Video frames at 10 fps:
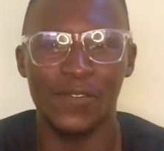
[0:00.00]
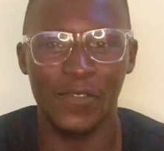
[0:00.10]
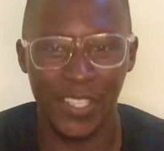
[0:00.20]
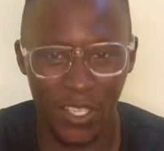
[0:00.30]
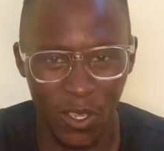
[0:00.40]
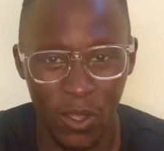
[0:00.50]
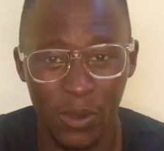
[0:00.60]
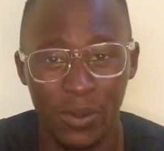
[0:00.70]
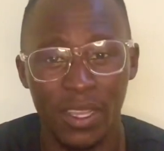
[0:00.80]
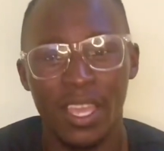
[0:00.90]

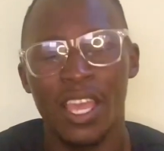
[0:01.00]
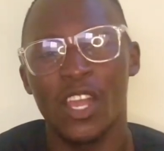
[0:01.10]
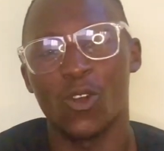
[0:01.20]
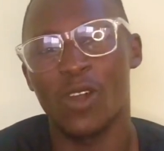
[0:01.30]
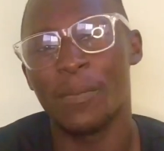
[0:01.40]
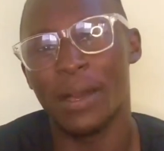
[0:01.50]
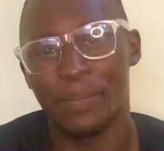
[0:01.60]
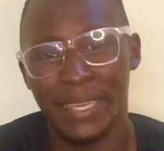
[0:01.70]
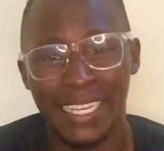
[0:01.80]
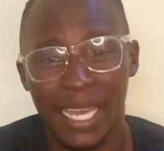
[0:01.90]
video, grab
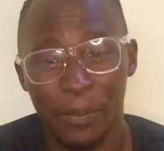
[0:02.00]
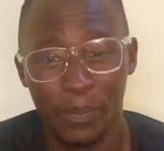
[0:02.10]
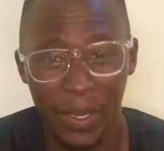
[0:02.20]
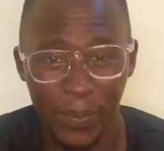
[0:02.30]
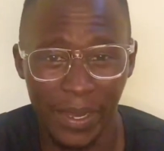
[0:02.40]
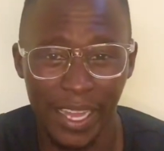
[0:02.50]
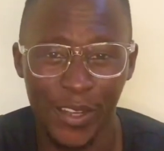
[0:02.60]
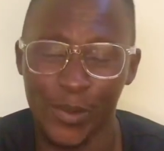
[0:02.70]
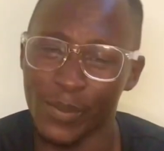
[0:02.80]
a pen and paper.